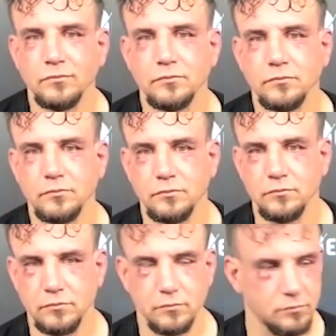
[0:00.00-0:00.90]
Hey,
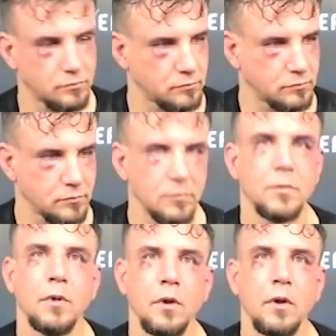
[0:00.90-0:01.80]
Frank. First off,
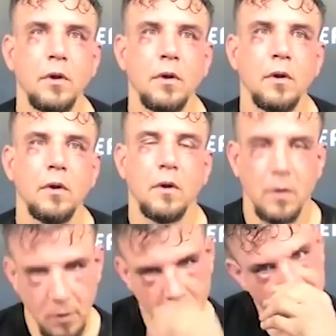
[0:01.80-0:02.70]
uh, just to echo
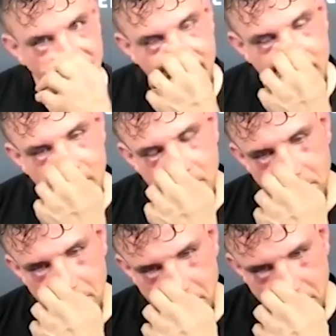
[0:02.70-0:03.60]
everyone else,
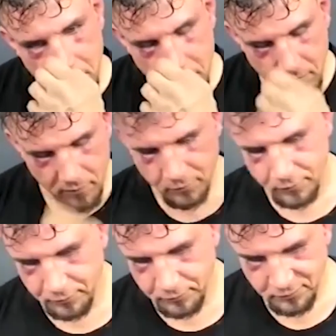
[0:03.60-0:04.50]
great performance and
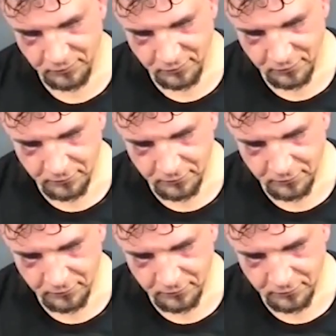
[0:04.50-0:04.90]
great showing for